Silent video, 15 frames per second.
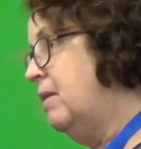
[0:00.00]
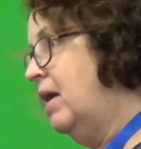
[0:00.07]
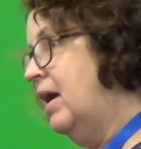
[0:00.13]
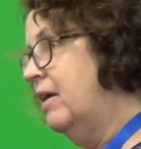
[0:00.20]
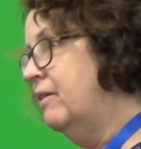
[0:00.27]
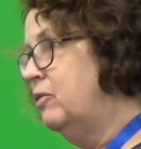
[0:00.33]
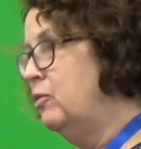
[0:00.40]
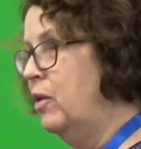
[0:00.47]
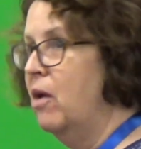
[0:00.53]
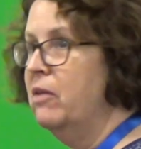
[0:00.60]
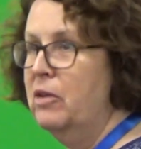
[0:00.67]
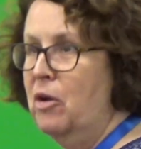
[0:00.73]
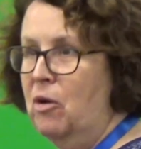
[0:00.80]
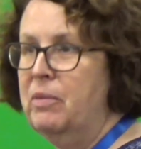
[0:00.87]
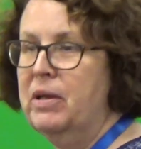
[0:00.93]
as we all
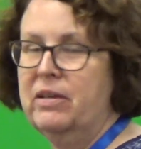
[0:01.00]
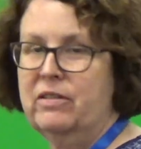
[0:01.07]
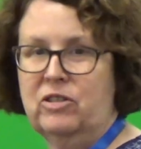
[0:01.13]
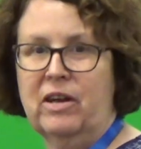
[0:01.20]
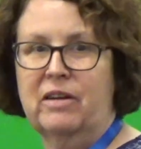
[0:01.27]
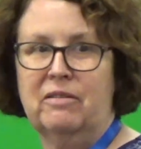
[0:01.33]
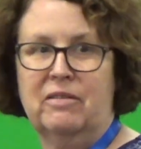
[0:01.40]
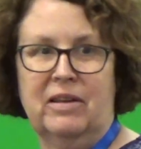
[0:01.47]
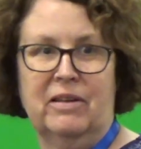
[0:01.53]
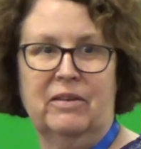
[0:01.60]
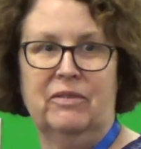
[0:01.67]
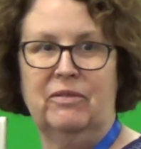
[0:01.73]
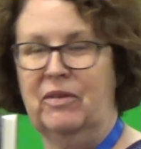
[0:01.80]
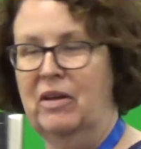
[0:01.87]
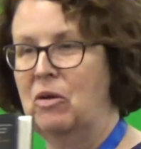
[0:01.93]
know, because Jonathan
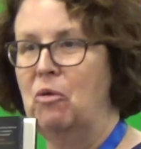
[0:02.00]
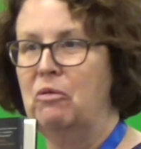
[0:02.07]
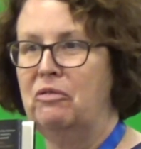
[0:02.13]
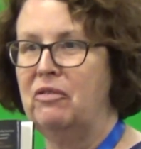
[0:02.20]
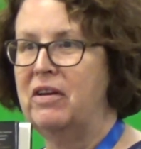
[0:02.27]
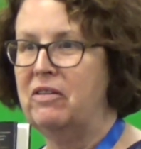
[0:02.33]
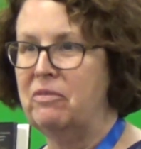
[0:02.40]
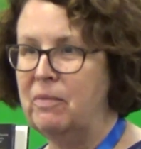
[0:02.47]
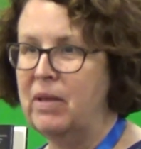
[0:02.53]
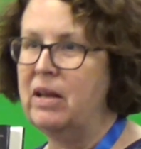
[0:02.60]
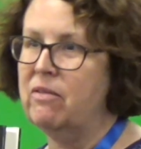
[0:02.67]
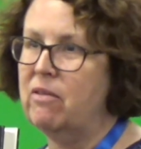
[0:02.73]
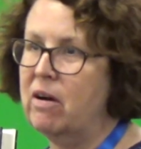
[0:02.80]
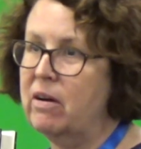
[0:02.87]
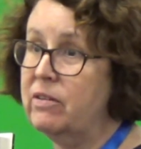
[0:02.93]
is an old friend of many
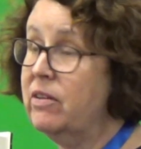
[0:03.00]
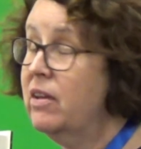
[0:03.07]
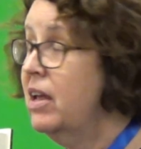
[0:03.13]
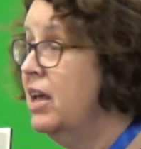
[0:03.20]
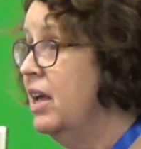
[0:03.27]
of ours,